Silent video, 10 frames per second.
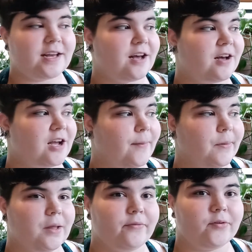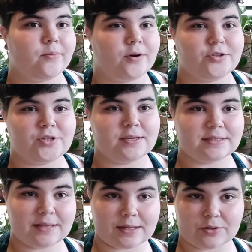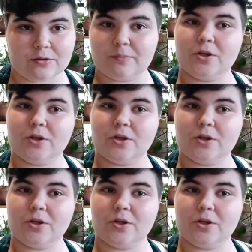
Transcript: a couple of them are just like little